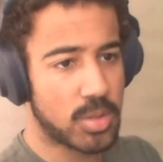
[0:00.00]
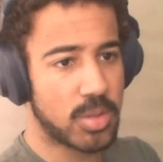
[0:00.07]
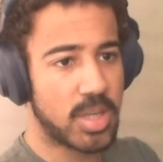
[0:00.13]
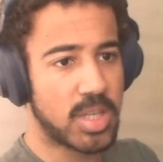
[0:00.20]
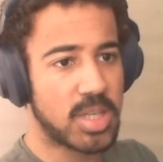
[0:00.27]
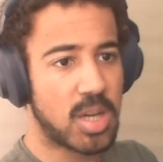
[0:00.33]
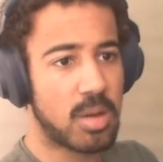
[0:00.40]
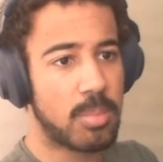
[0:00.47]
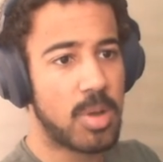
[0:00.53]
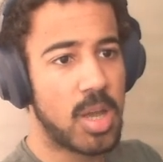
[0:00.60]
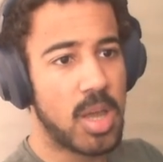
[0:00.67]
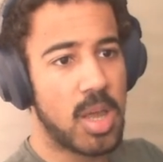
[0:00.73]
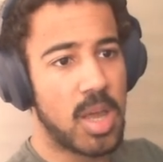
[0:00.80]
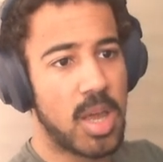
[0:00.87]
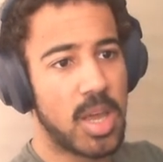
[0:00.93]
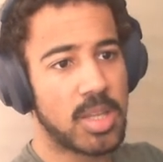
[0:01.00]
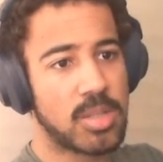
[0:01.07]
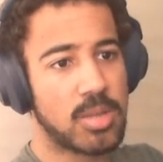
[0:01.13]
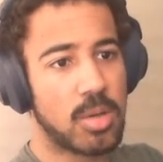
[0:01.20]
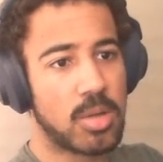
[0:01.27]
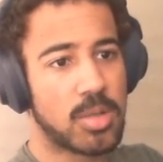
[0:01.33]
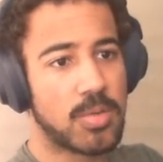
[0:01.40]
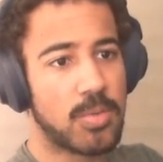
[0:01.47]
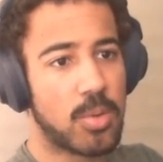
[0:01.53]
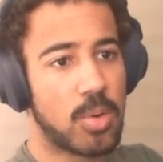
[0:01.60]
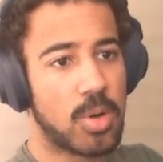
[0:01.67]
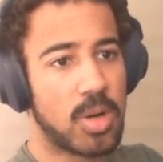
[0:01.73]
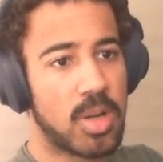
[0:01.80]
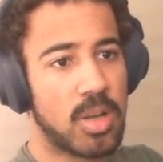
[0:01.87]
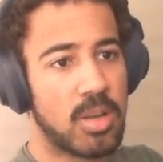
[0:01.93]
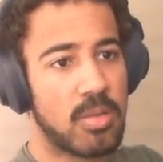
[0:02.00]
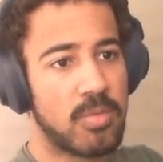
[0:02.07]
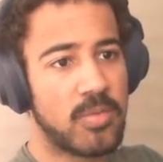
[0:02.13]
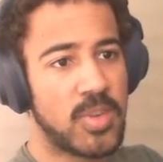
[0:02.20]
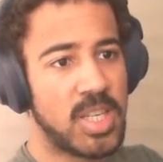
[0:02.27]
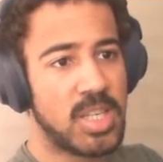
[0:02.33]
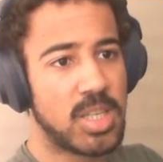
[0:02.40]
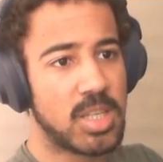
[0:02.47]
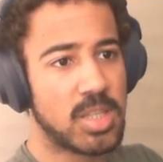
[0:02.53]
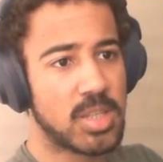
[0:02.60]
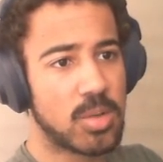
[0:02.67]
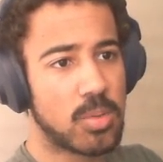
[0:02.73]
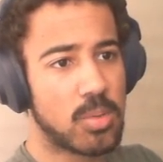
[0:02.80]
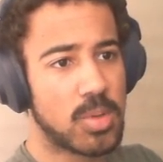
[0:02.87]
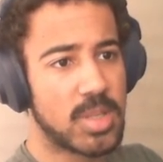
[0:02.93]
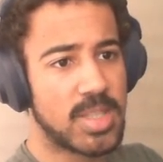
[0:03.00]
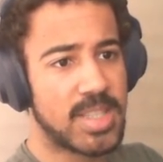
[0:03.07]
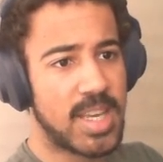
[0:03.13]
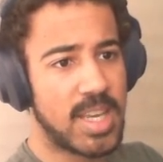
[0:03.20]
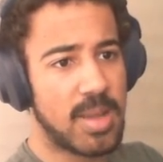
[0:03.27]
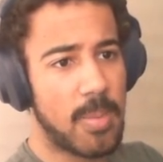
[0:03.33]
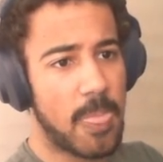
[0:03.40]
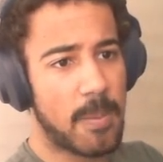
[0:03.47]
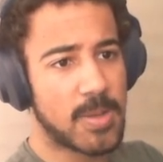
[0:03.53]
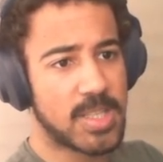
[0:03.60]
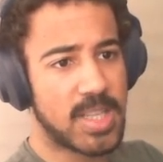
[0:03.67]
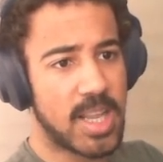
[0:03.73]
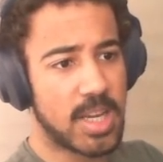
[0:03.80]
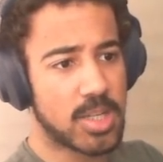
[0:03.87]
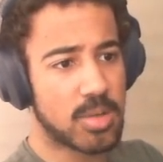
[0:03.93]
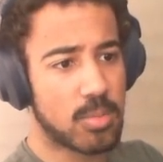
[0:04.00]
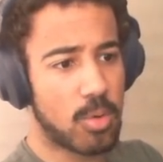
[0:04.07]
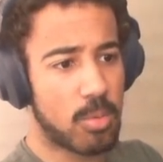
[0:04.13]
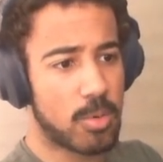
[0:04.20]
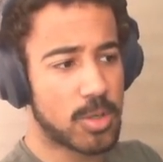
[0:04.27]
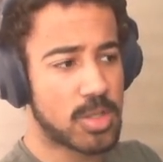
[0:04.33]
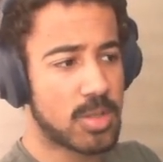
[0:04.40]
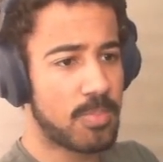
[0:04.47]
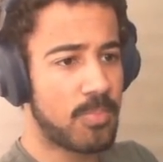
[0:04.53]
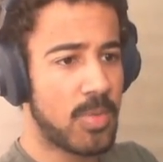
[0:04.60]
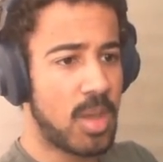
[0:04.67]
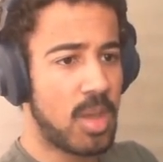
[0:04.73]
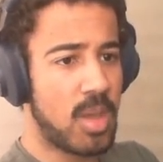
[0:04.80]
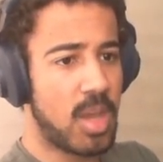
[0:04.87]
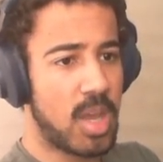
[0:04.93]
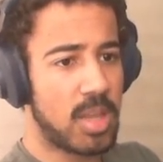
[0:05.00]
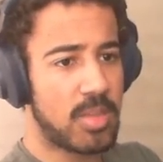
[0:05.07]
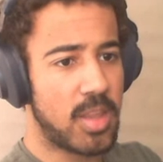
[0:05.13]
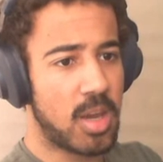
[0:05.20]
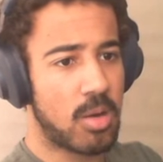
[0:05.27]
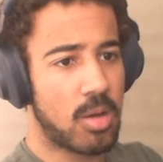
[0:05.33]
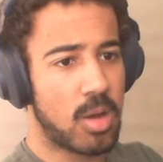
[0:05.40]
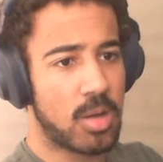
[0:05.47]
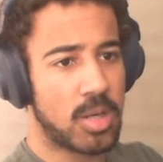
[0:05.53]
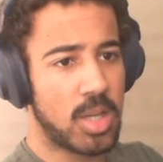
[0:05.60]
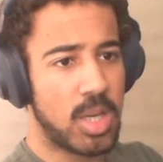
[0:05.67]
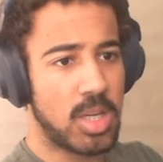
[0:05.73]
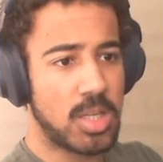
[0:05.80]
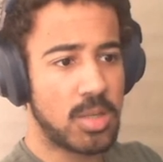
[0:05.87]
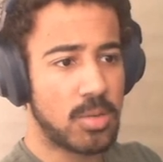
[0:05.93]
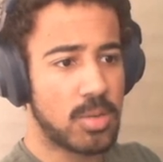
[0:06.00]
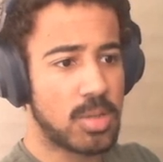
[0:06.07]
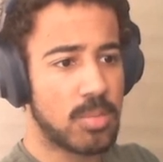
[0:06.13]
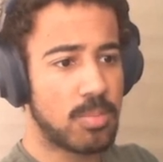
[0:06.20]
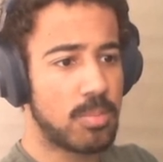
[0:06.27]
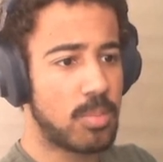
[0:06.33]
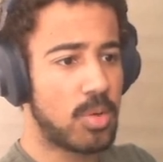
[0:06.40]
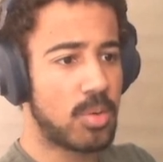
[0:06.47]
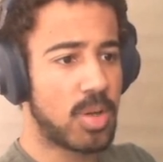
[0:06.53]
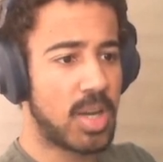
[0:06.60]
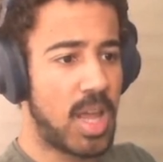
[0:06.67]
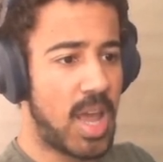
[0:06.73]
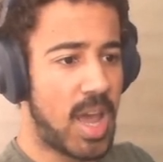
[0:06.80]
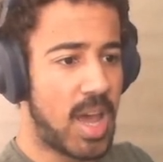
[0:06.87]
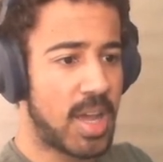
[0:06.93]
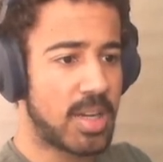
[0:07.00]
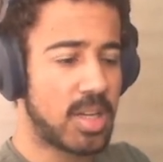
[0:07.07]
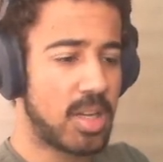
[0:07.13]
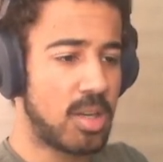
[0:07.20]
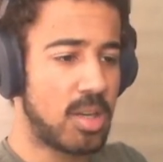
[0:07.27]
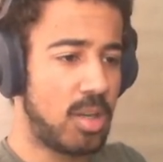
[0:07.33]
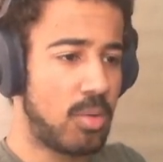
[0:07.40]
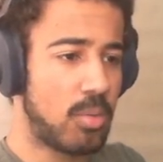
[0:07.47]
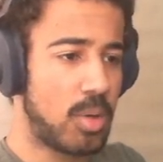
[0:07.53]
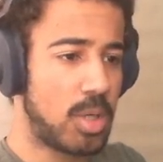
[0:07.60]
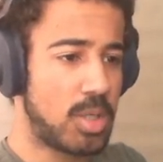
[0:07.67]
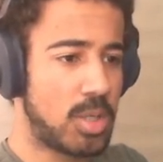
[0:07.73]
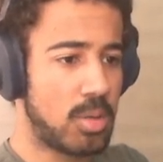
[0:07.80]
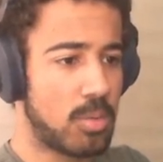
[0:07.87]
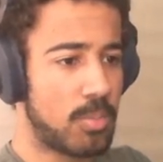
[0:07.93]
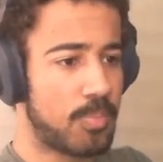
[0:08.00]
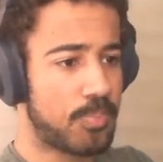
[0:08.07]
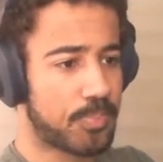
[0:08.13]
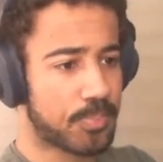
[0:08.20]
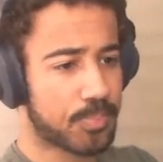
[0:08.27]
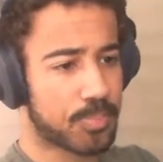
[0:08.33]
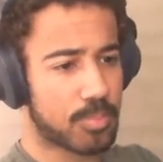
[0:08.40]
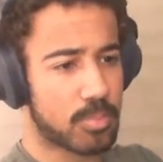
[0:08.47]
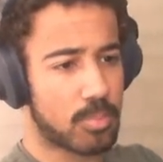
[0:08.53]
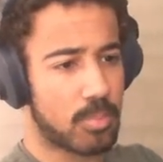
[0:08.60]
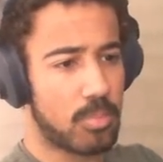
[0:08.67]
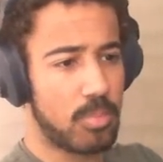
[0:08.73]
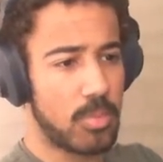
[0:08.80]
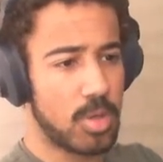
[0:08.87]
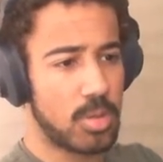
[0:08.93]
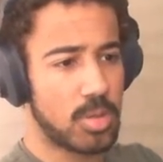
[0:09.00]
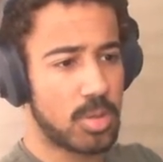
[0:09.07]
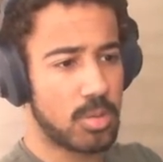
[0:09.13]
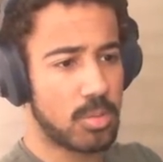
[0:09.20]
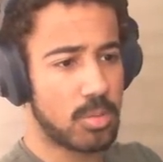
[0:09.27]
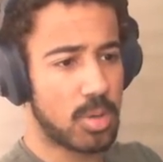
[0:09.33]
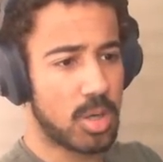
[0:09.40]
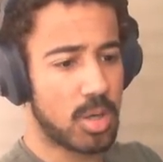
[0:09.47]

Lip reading: to GitHub and search for visoze/robots, and there under issues you can add a new issue to